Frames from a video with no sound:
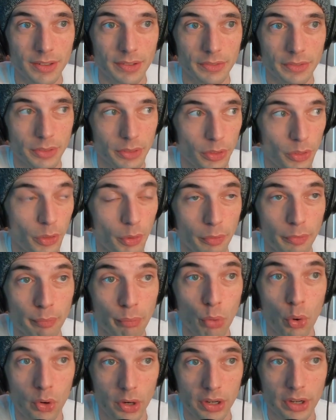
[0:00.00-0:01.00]
the
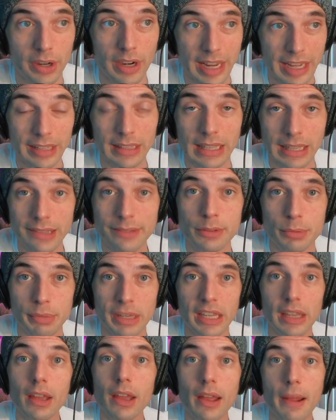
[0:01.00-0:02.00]
more it gives
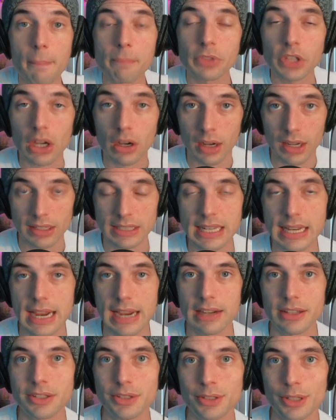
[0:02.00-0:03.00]
me
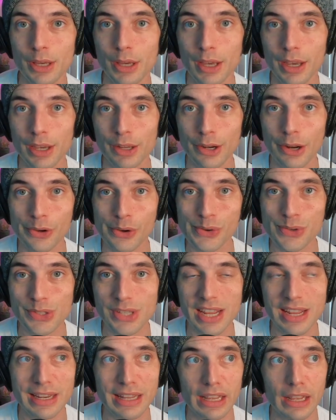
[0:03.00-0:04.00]
context and
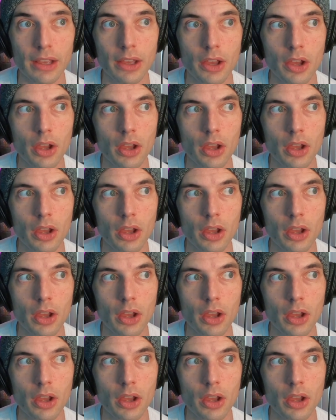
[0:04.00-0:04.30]
understanding